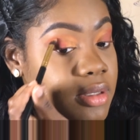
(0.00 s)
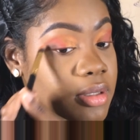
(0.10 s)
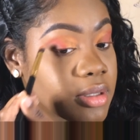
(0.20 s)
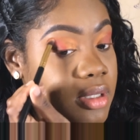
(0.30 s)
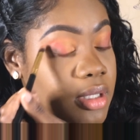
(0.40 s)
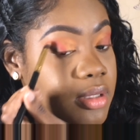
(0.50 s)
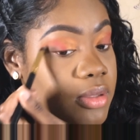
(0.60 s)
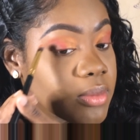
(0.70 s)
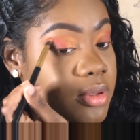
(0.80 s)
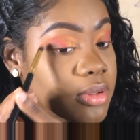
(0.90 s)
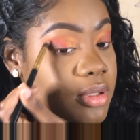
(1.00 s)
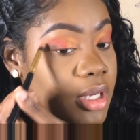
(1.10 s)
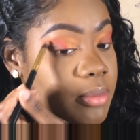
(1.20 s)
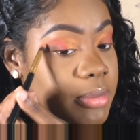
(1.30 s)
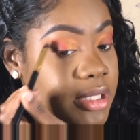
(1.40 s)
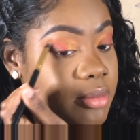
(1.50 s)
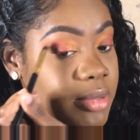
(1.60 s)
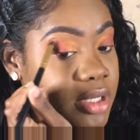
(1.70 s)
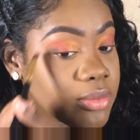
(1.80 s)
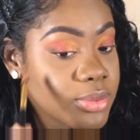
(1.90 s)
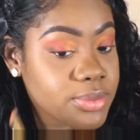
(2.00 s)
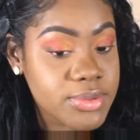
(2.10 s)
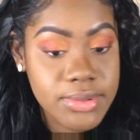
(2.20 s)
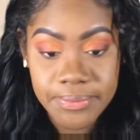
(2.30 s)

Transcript: Kelly, you are not playing by the rules.